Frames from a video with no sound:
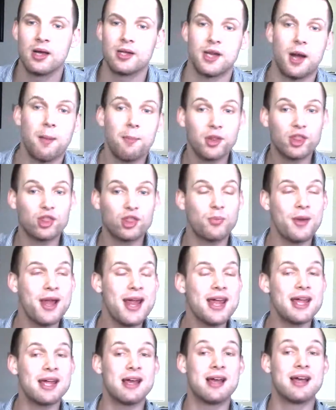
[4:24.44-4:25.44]
Number
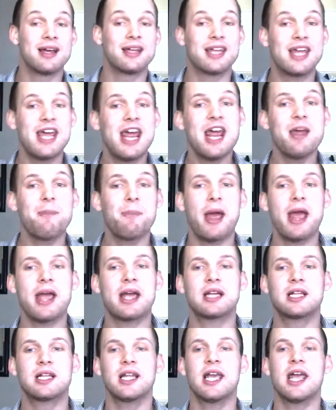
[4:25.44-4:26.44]
3, keep a
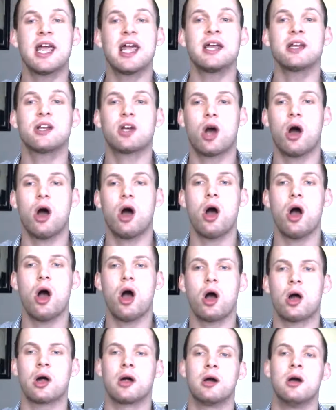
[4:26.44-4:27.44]
clean
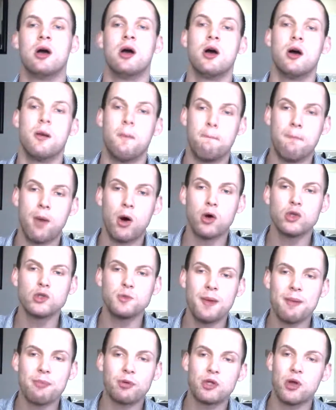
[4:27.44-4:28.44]
car. Most
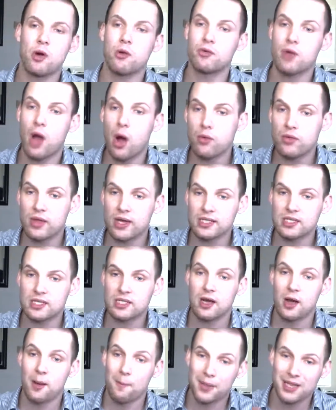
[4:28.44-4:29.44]
people don't know this,
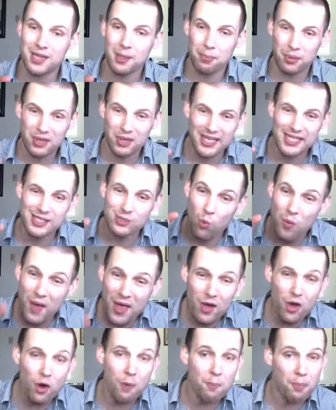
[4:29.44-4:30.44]
but the police
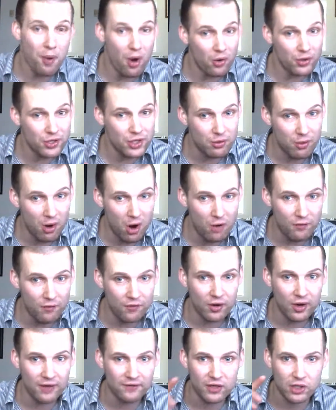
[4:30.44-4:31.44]
will pull you
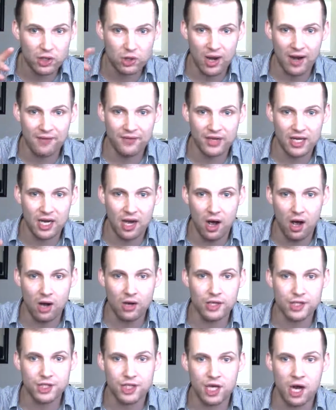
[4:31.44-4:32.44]
over if you're driving a
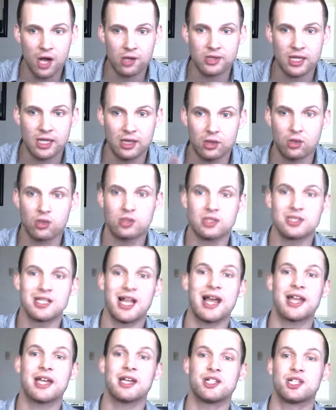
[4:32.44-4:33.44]
hunk of junk that looks
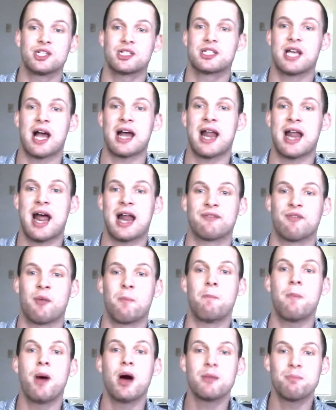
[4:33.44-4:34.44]
like it just got out of a
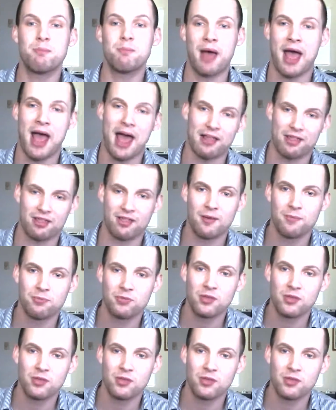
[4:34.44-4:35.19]
mud bath.